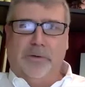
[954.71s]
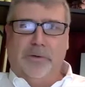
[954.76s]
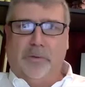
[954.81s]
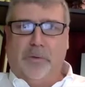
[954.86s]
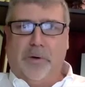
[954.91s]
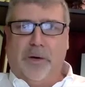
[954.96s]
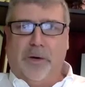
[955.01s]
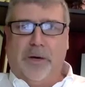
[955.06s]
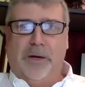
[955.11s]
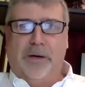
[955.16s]

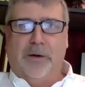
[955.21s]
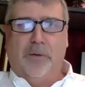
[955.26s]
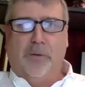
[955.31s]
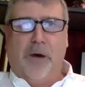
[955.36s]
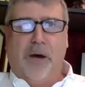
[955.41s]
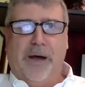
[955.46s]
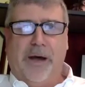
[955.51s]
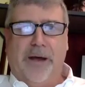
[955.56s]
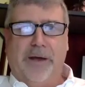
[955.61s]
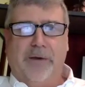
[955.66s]

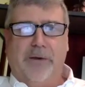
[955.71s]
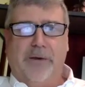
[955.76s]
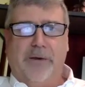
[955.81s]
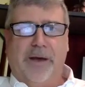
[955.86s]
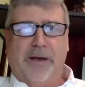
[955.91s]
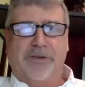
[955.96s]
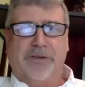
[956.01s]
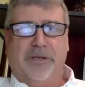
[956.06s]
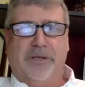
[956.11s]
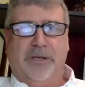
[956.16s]
Hawaii, who
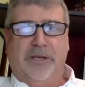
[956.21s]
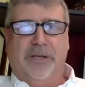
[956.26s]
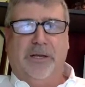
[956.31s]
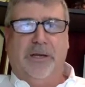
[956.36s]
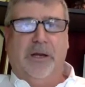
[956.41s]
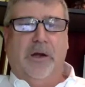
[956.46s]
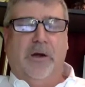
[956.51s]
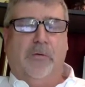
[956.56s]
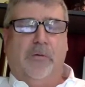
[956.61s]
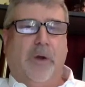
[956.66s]
actually